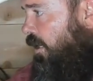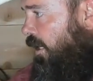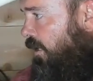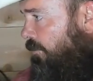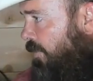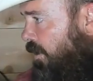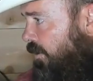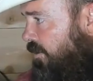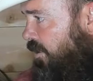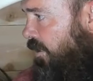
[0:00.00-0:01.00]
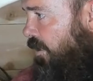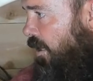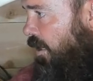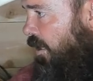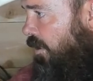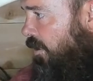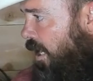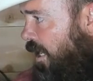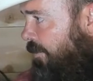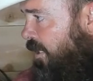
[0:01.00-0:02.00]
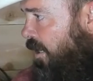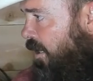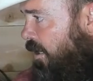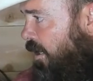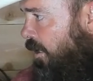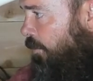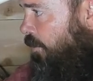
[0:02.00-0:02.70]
in Bell said, uh, I'm into AI and